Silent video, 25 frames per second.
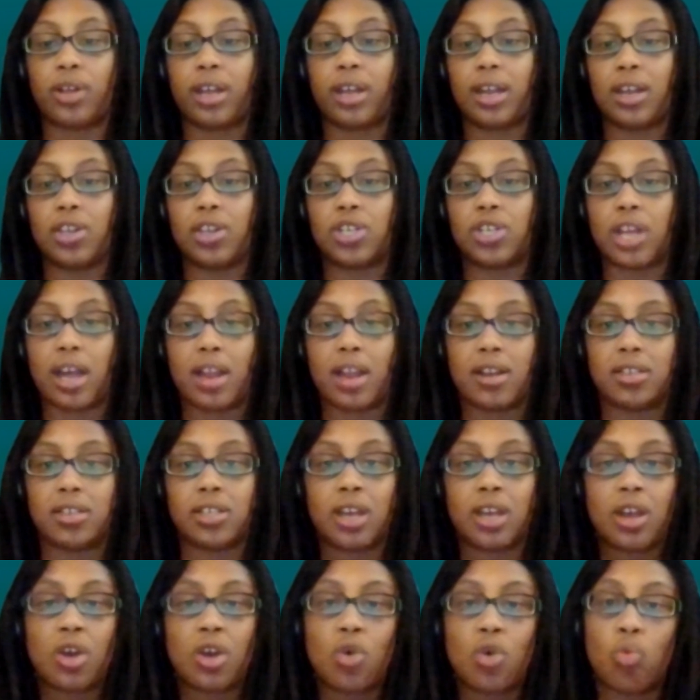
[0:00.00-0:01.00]
age and
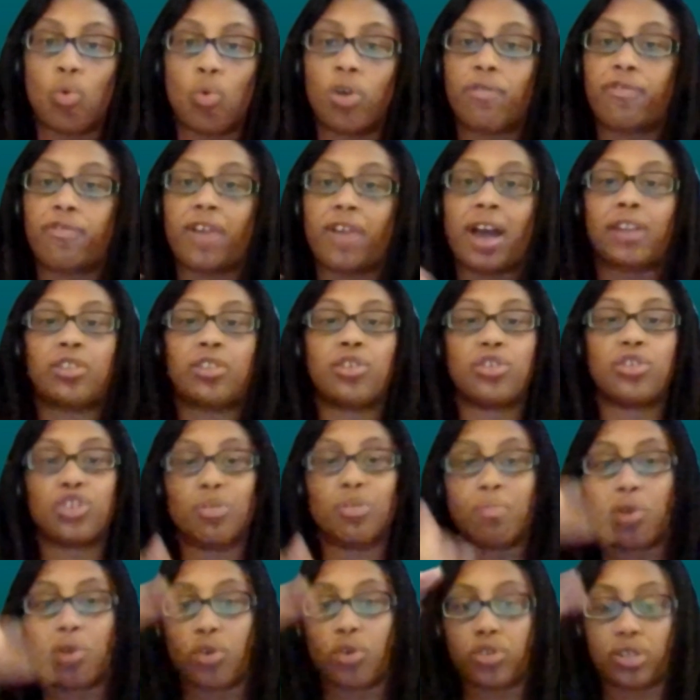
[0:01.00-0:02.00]
what factors are
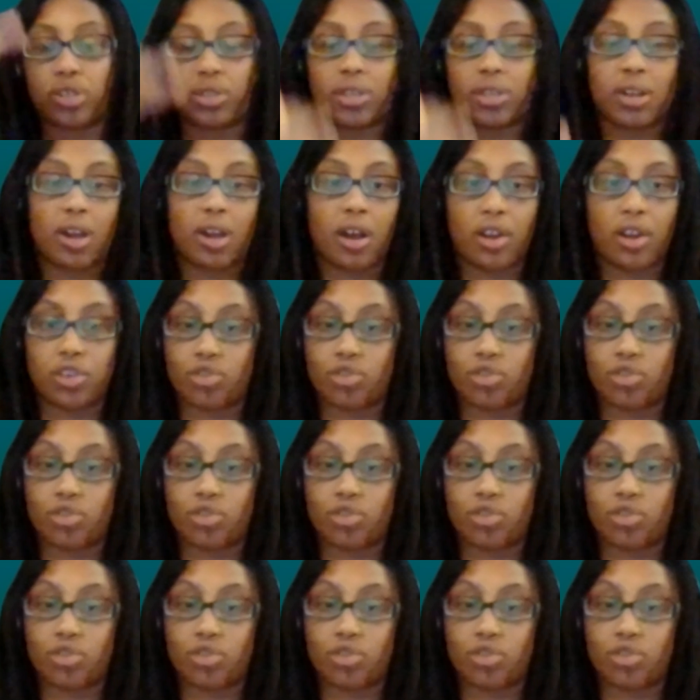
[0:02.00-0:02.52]
most uh,